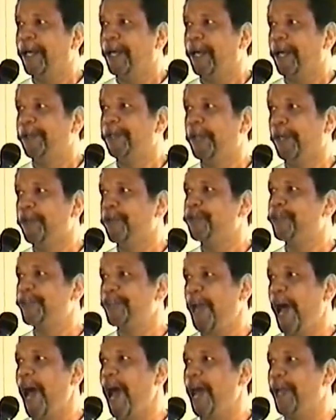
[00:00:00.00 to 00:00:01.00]
another
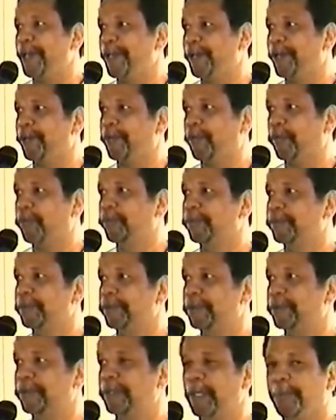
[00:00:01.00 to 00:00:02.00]
side of
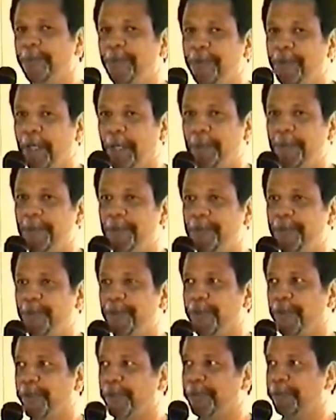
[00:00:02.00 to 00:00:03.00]

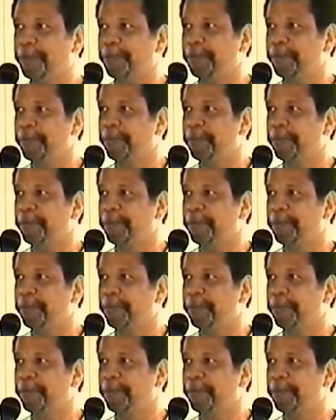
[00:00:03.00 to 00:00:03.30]
WW2.